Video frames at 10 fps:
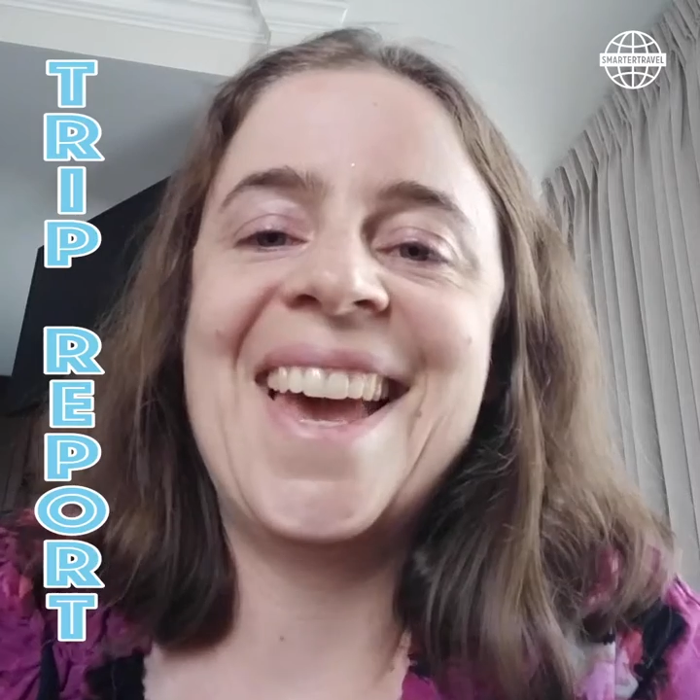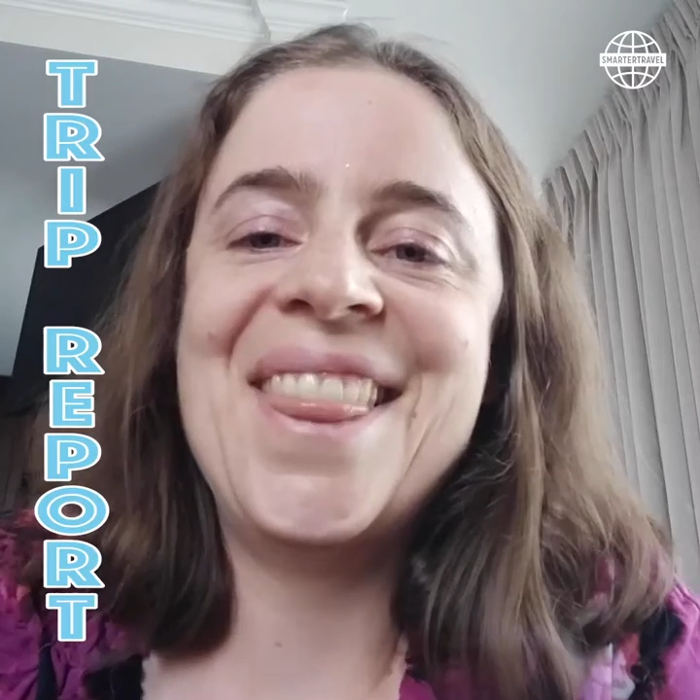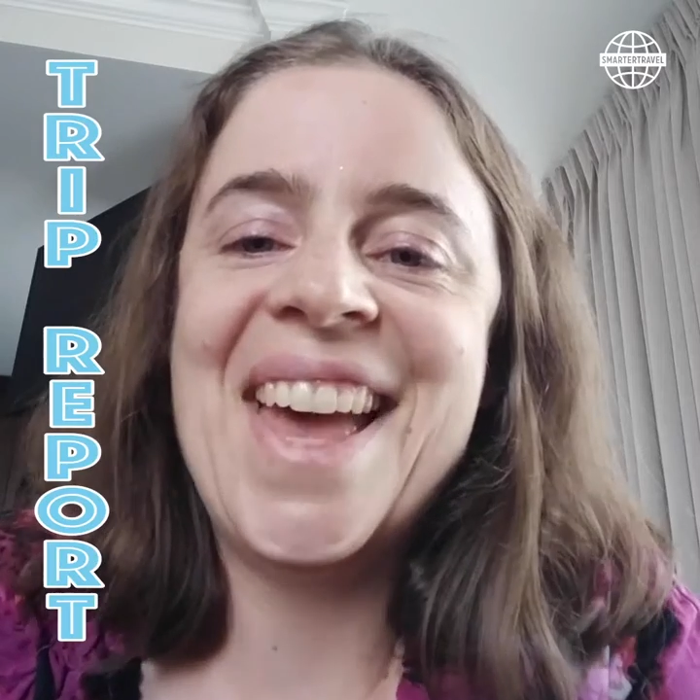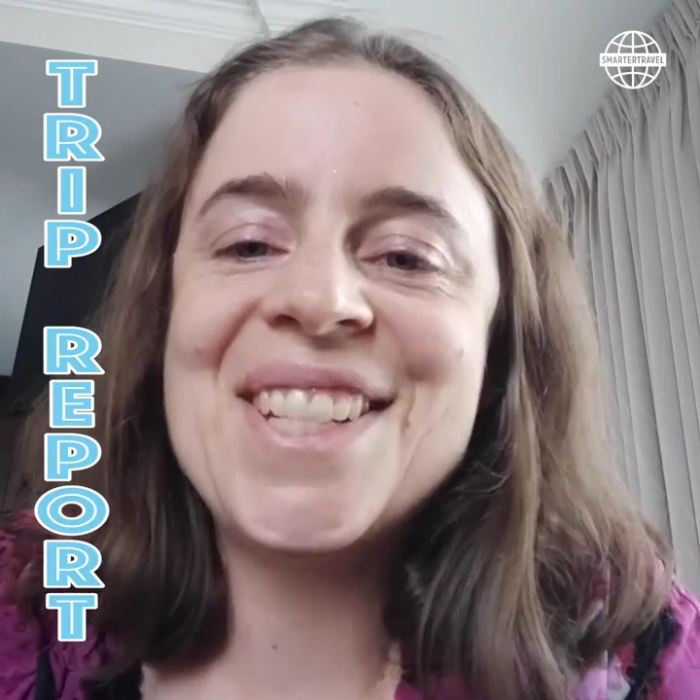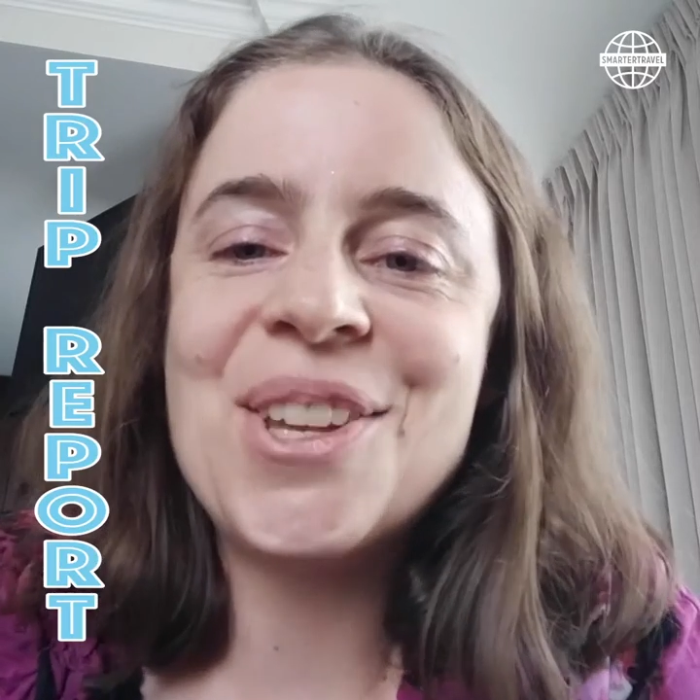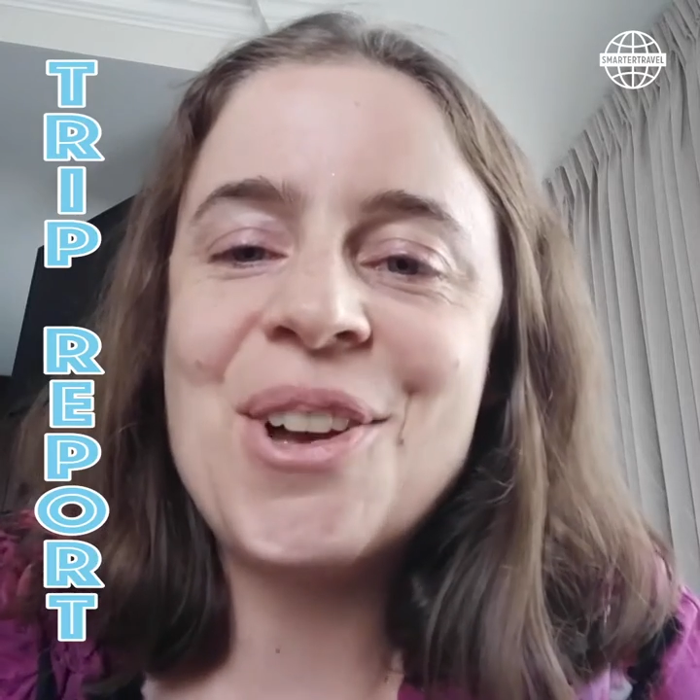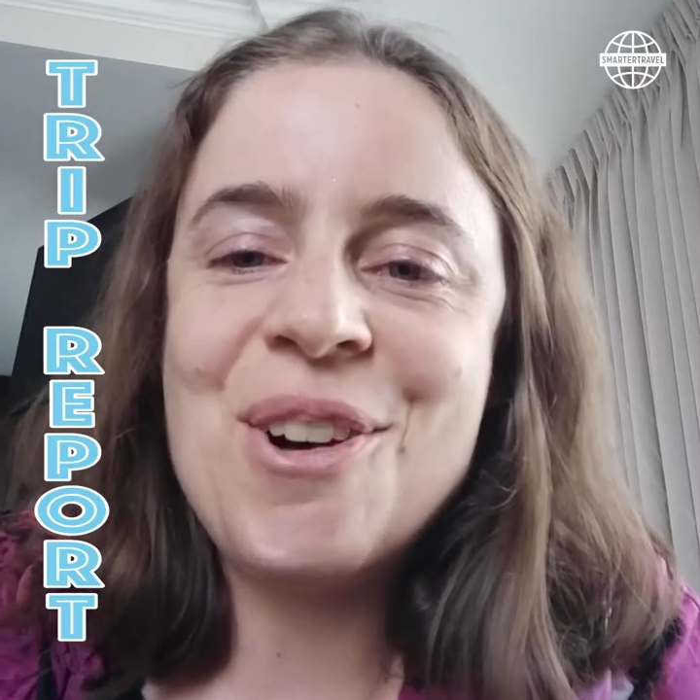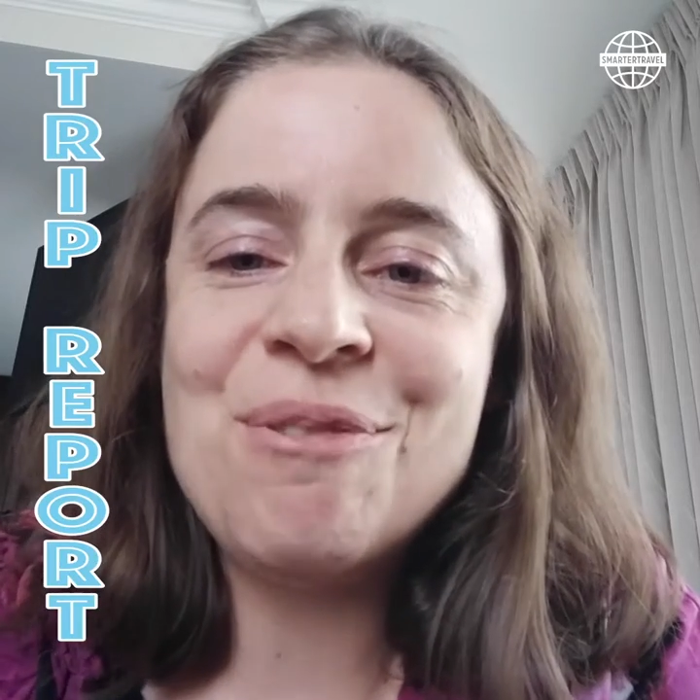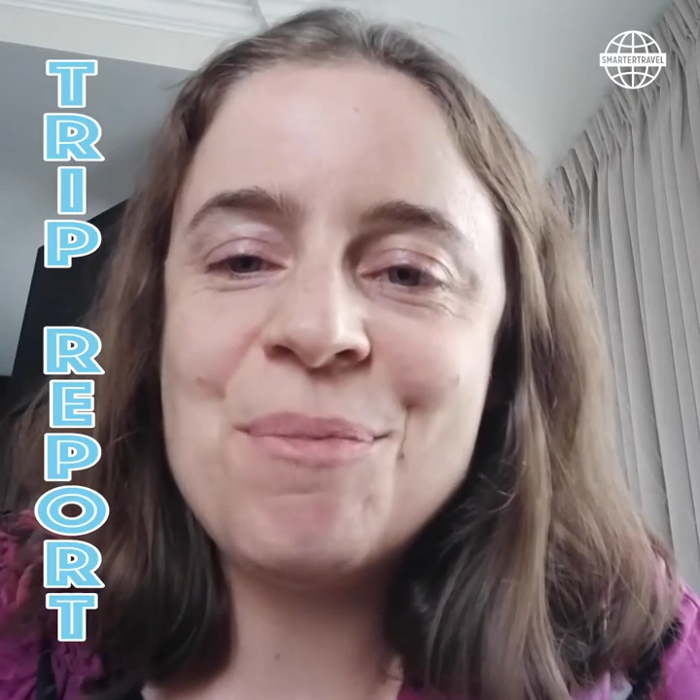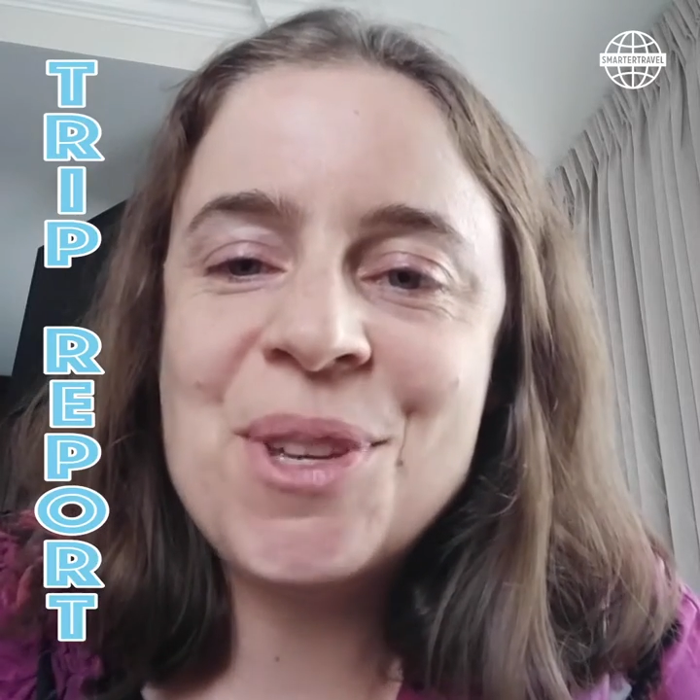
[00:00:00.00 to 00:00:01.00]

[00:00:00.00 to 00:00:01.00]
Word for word: And that's all from